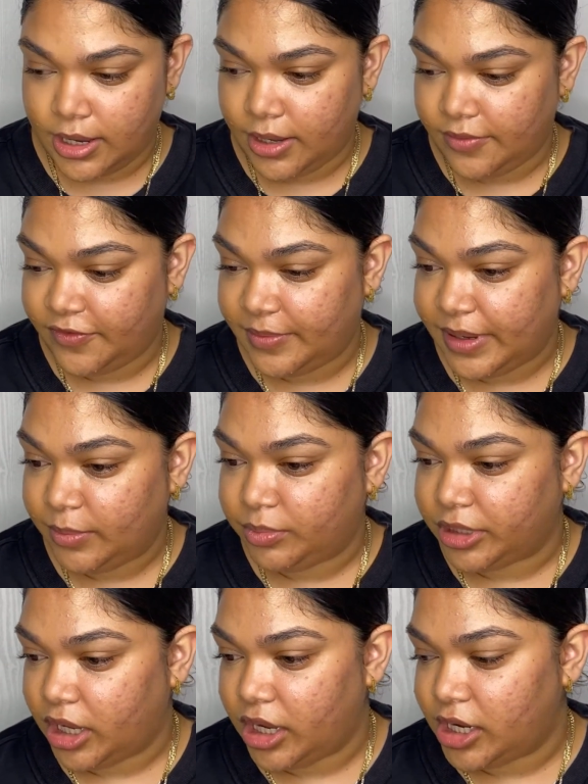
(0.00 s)
For my
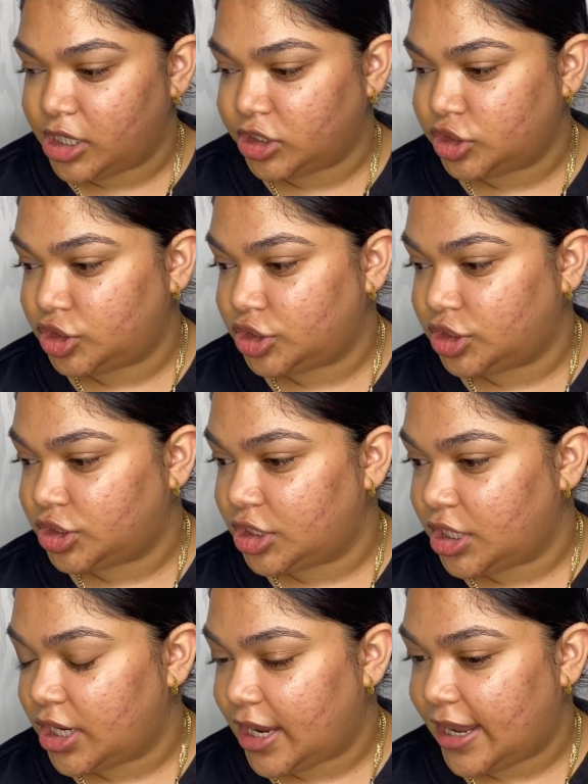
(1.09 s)
blush,
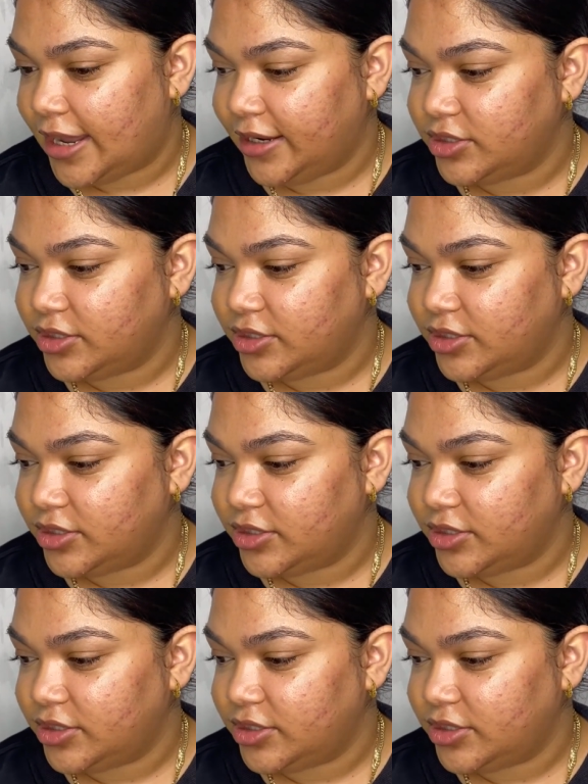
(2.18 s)
I can